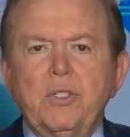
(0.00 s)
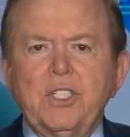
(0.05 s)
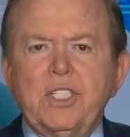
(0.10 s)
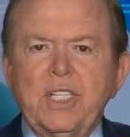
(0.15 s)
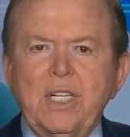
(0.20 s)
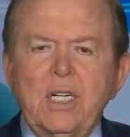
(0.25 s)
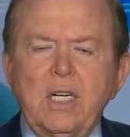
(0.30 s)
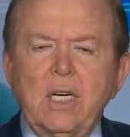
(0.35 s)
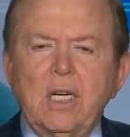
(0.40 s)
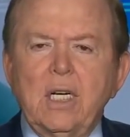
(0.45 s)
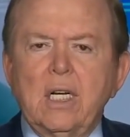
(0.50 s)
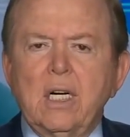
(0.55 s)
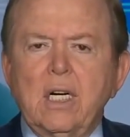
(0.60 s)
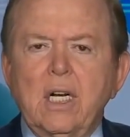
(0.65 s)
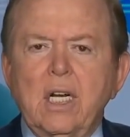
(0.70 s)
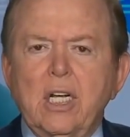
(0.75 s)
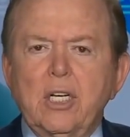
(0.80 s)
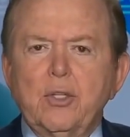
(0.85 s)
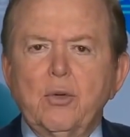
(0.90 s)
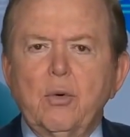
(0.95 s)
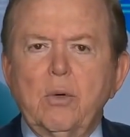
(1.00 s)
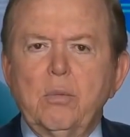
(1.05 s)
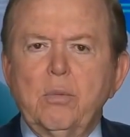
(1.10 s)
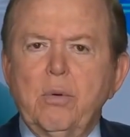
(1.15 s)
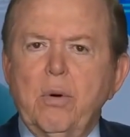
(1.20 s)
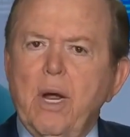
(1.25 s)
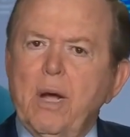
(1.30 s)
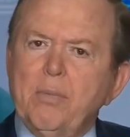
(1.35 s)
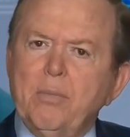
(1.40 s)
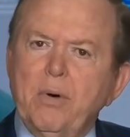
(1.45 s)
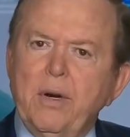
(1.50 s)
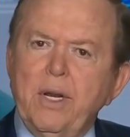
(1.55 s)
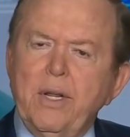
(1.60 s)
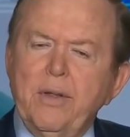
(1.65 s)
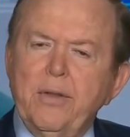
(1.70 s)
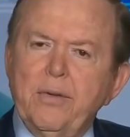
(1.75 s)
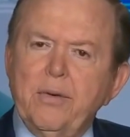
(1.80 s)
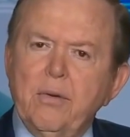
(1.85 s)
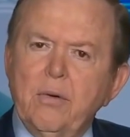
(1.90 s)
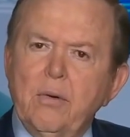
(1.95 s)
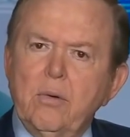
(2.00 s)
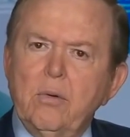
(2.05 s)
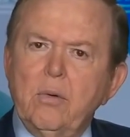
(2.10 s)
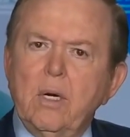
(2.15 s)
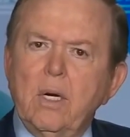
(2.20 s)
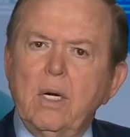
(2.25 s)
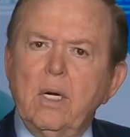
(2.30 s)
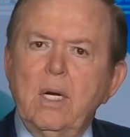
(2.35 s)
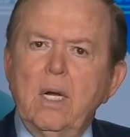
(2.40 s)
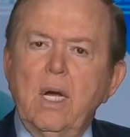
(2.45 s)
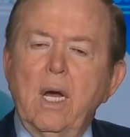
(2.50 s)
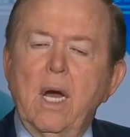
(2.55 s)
stealing intellectual property through